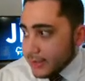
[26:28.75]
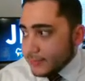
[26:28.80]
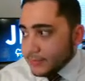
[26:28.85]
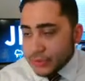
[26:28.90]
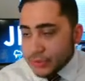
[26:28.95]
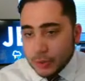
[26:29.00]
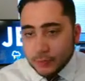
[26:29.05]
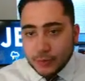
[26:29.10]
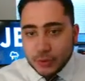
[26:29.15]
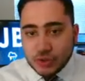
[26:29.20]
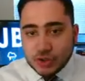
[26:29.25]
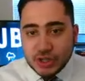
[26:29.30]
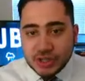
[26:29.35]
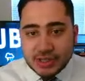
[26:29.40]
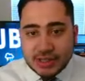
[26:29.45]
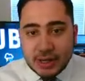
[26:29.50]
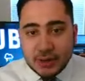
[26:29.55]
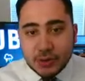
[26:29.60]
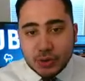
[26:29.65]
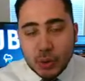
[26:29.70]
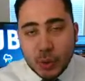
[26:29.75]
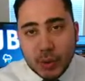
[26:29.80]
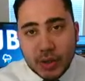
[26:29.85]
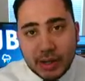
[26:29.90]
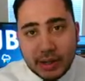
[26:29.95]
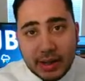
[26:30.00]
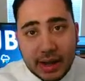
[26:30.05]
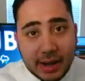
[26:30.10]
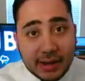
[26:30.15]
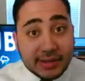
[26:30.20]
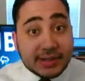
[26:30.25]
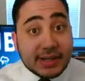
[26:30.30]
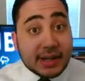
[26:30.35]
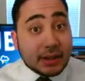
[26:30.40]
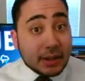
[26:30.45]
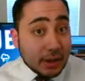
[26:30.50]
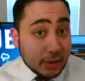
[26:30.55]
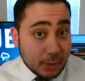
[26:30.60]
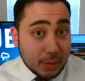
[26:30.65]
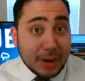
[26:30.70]
So if you're just now joining us,
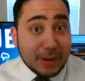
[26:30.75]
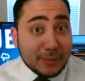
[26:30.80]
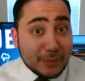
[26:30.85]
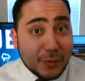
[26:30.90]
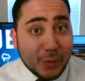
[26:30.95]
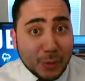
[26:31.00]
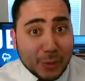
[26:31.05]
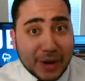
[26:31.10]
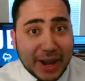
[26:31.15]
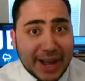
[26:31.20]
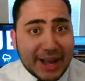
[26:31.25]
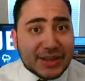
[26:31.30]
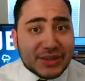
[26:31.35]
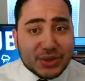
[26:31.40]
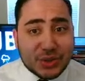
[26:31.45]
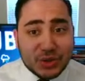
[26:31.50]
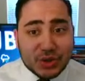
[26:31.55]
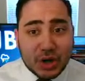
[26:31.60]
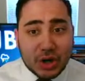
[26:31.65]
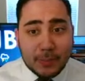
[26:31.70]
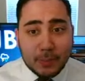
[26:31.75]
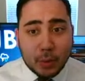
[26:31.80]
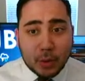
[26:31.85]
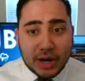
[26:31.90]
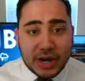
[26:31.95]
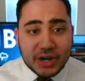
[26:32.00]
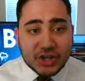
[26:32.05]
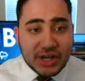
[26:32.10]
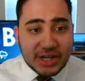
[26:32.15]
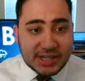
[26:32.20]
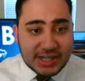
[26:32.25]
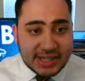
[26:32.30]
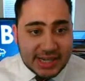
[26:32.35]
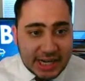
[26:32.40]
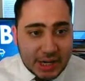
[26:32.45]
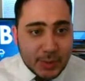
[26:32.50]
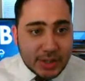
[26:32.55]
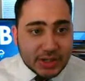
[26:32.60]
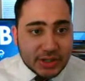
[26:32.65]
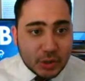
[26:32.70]
hello, I'm Forecaster John Bordash,
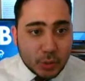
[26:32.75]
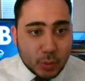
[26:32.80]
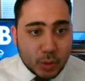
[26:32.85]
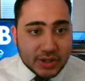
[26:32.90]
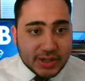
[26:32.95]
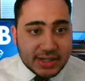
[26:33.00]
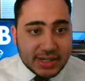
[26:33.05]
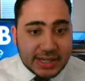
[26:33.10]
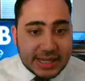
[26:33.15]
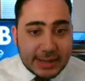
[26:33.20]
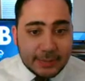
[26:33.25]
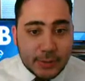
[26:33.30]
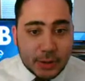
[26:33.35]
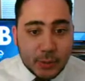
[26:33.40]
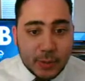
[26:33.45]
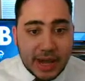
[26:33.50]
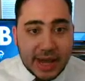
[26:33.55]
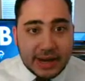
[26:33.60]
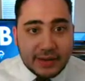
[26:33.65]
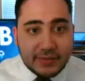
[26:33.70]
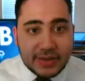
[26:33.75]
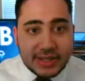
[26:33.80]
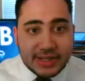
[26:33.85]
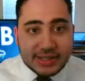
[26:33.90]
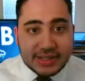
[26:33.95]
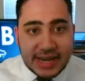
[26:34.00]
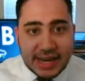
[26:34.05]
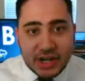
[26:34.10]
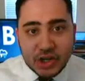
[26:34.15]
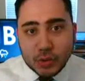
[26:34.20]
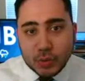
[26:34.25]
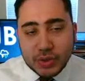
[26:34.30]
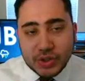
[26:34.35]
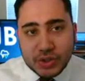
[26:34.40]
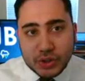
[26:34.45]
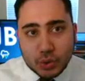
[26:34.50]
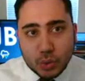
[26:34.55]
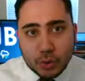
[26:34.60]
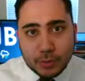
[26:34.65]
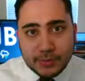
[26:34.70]
continuing to work to keep you ahead of these dangerous
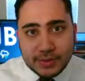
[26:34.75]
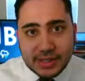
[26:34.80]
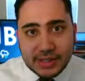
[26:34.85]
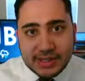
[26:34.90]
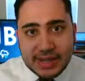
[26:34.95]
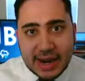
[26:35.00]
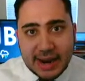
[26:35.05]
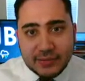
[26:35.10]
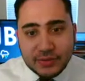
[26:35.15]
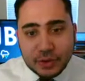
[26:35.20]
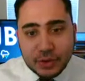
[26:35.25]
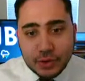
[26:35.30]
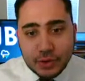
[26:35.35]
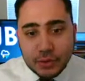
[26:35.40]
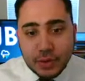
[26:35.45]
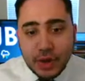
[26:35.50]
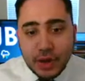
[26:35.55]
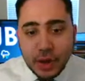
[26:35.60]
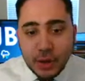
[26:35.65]
storms this afternoon.